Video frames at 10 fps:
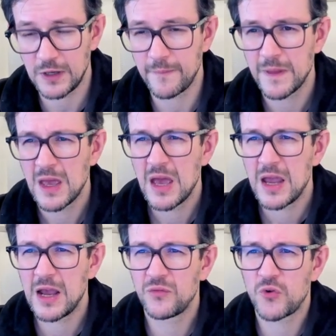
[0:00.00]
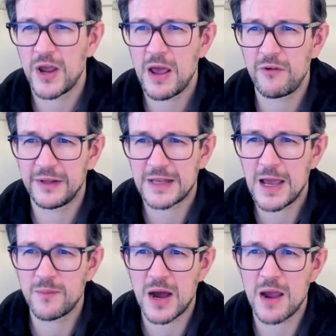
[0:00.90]
Yeah. And for every
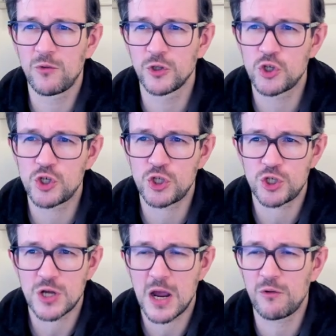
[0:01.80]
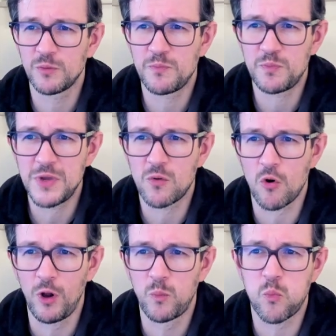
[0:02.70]
time, I will pick
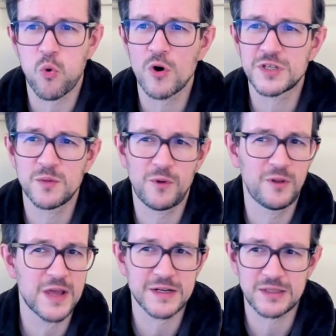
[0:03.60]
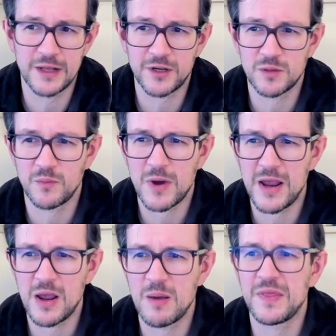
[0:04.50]
all possible next letter
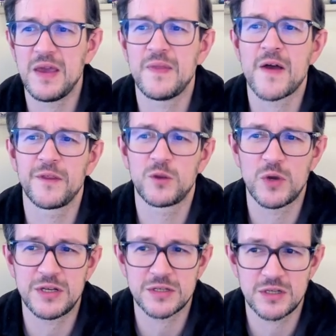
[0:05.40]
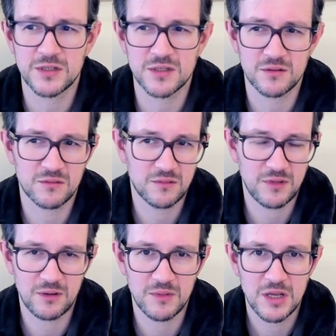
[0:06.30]
by another 26.
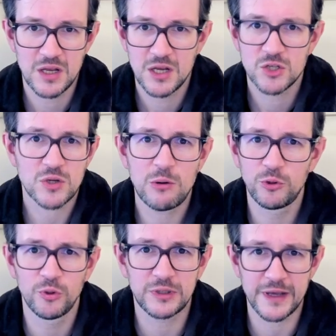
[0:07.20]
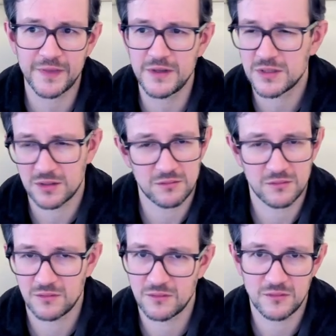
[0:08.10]
Yeah. So I will do it like this.
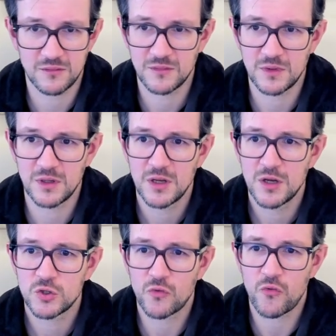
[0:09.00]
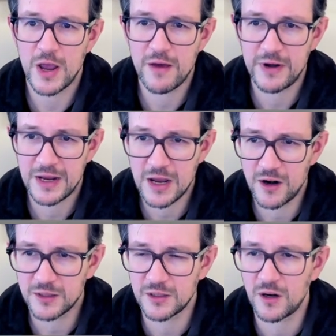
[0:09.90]
So for every
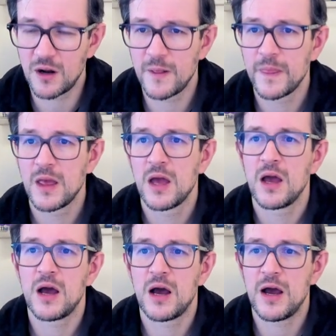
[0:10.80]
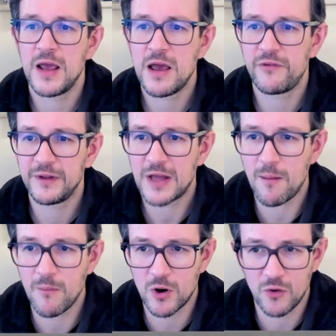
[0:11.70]
character, every
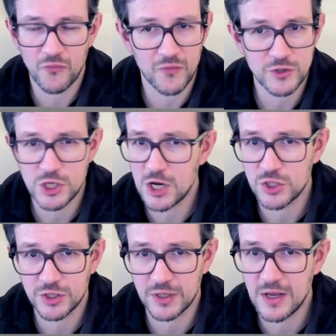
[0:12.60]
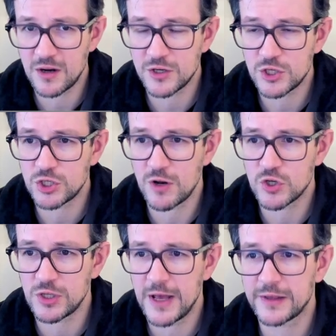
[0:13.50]
number of
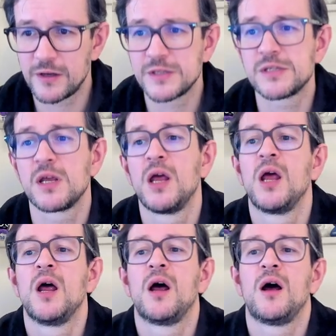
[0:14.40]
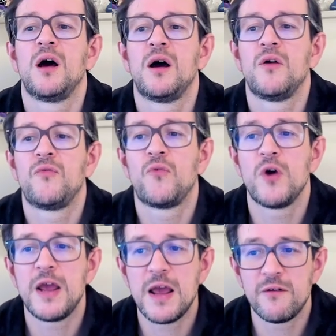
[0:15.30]
changed letters,
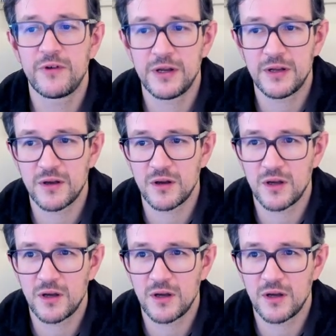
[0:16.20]
for every